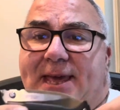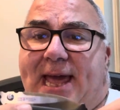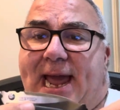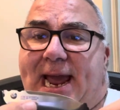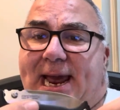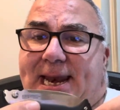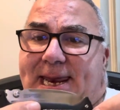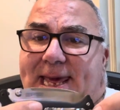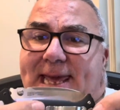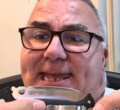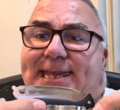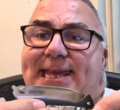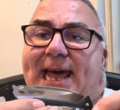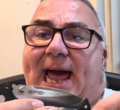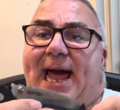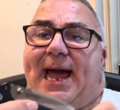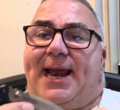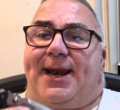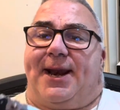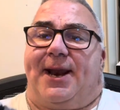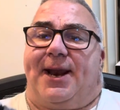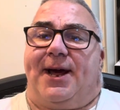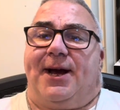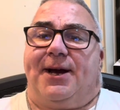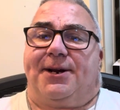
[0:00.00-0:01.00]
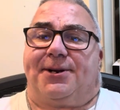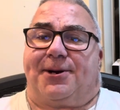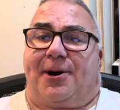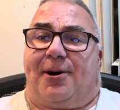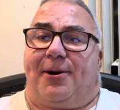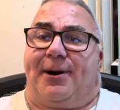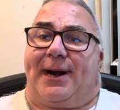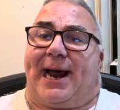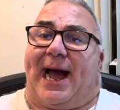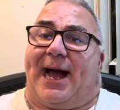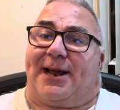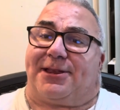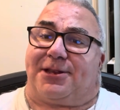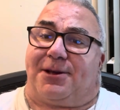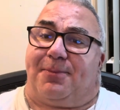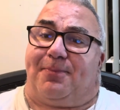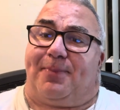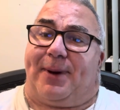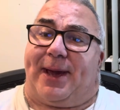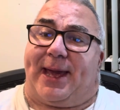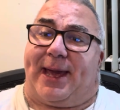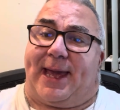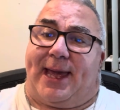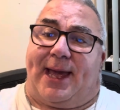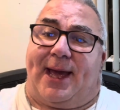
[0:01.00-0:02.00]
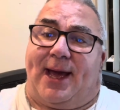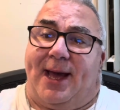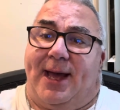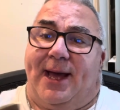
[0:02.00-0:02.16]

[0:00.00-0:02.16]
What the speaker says: AD10 turned out to be